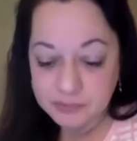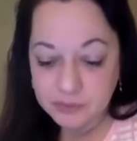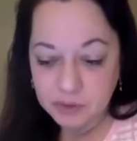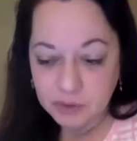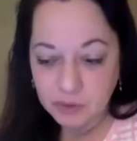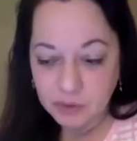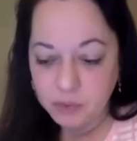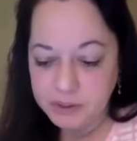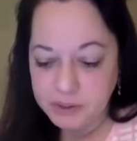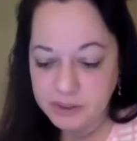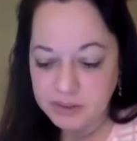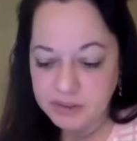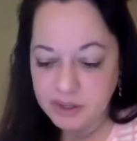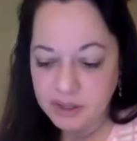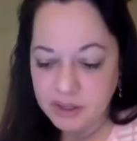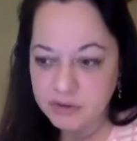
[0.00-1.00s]
You will
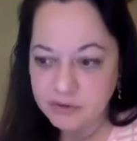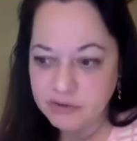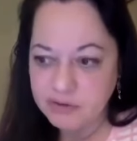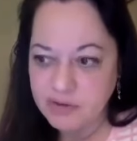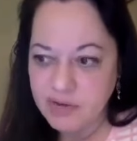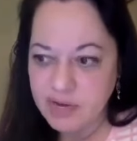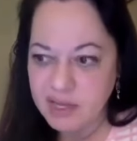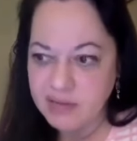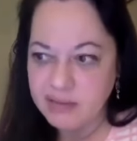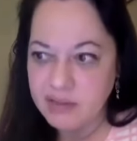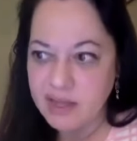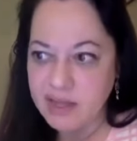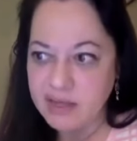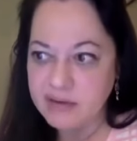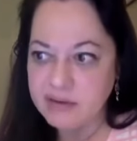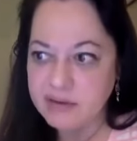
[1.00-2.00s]
begin to understand
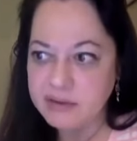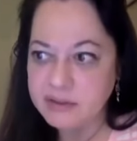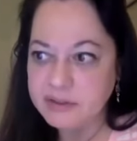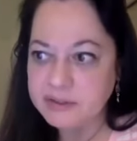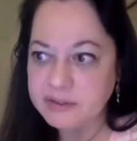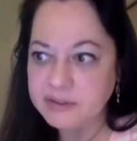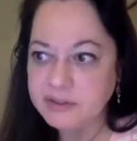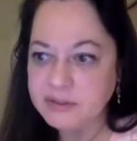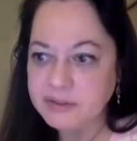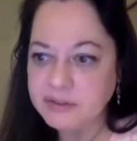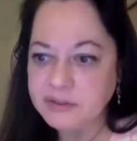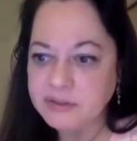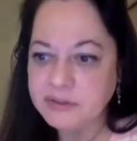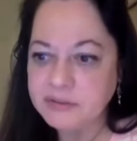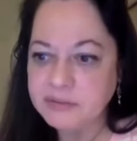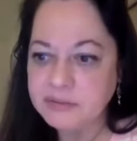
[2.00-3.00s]
that
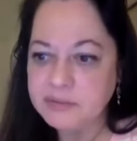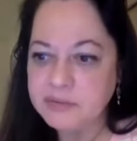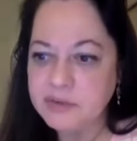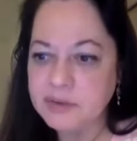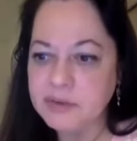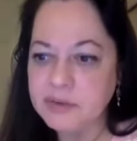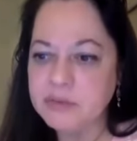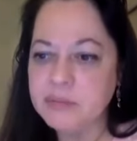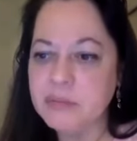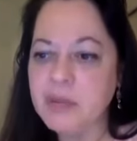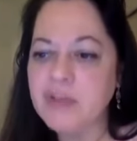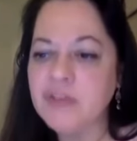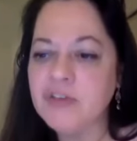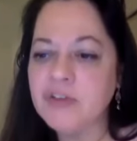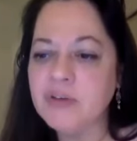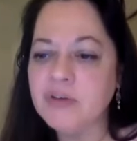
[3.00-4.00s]
there is
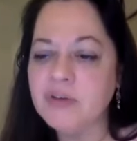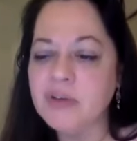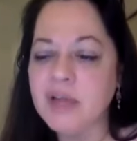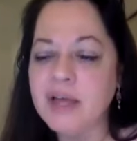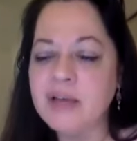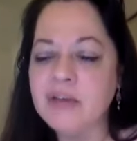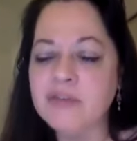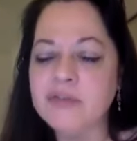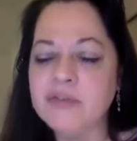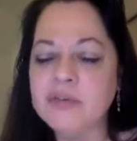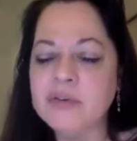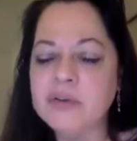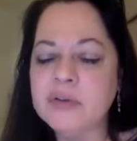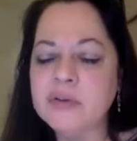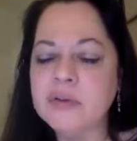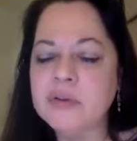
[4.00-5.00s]
much of life
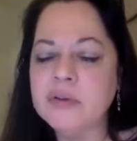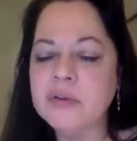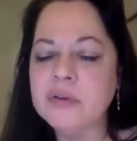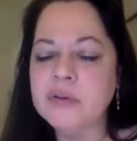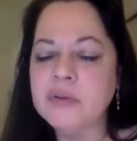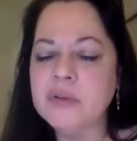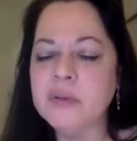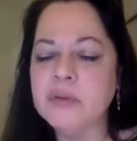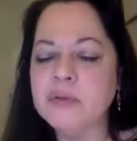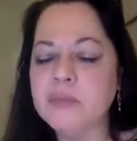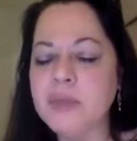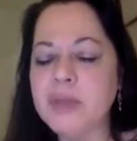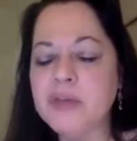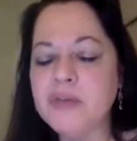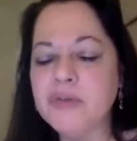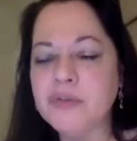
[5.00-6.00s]
that was
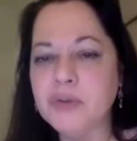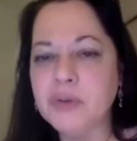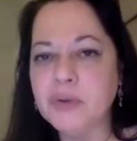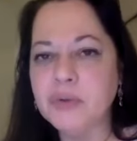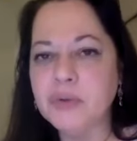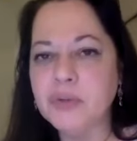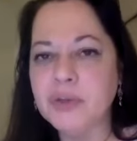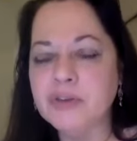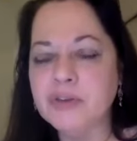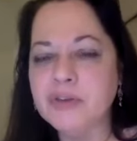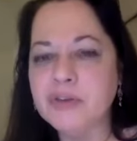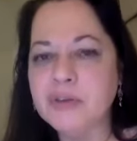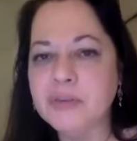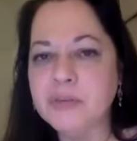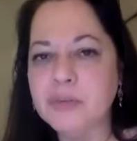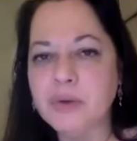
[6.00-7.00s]
meant for you that is
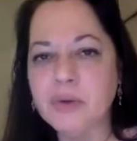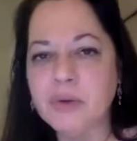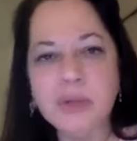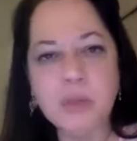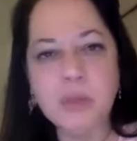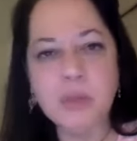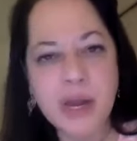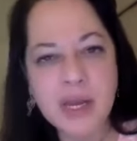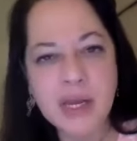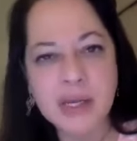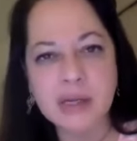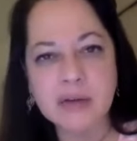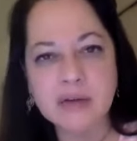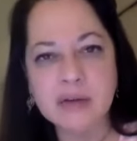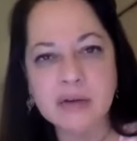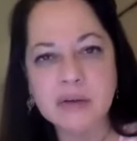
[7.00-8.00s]
merely waiting